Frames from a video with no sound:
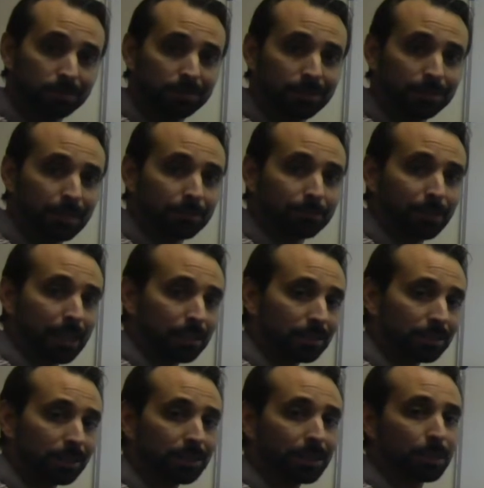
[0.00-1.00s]
You might follow,
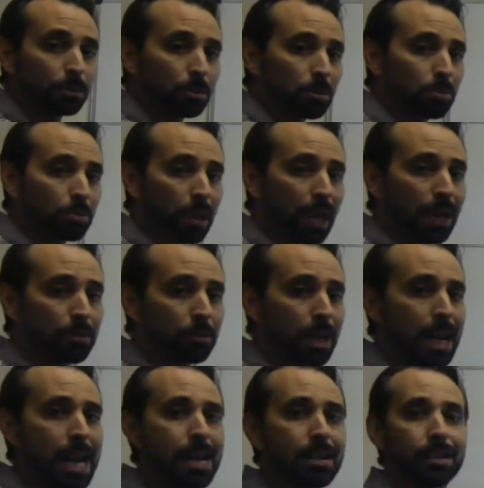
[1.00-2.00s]
and you say, well, how do I
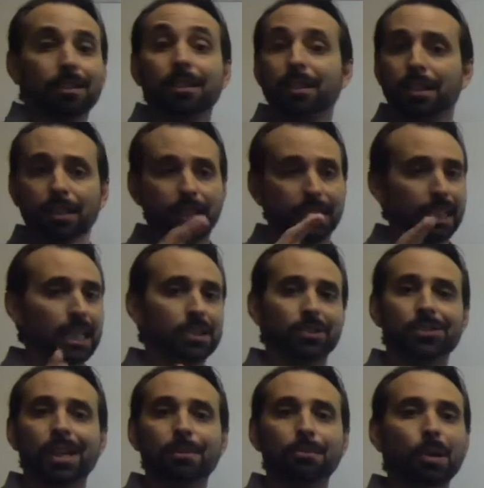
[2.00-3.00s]
add it? Again,
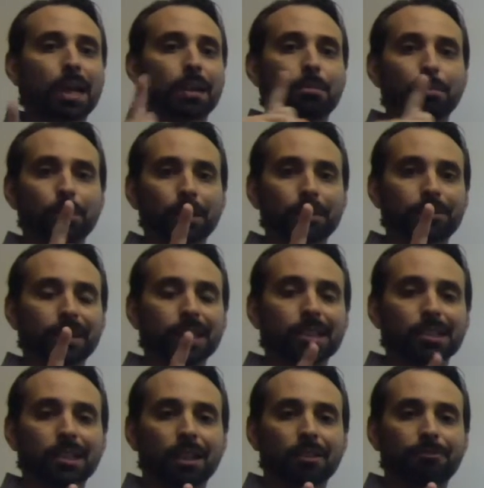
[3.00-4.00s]
same way, prefix,
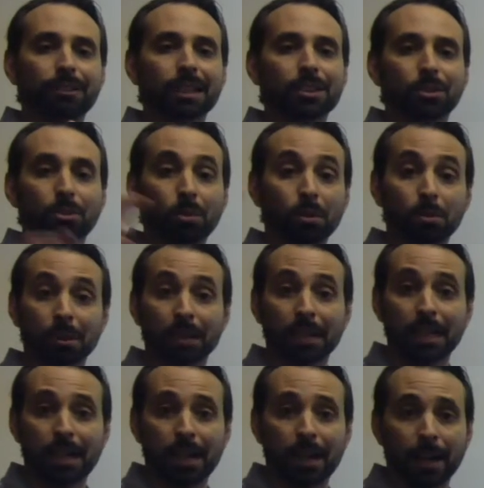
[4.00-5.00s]
suffix, or with a
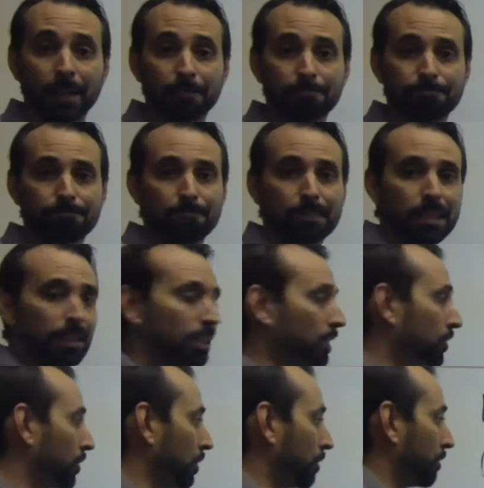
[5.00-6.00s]
chi.
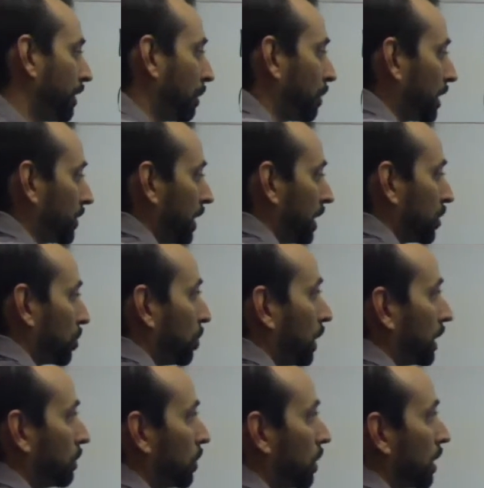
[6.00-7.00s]
So if I want to say
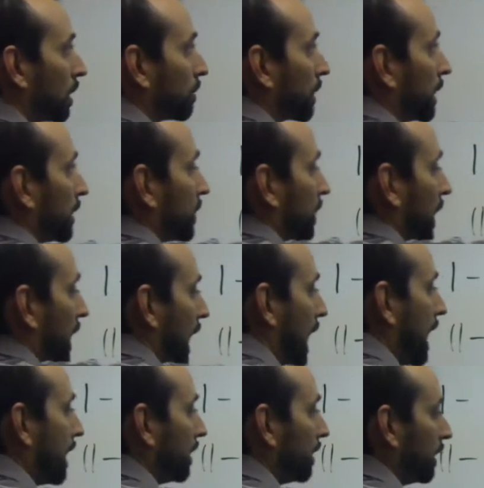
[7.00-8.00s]
21, I'm going to say
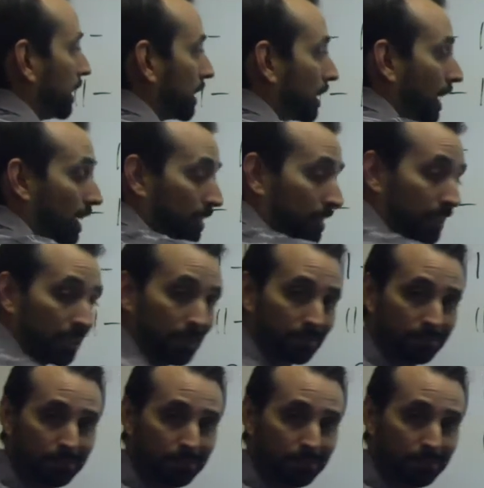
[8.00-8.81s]
en ikasi.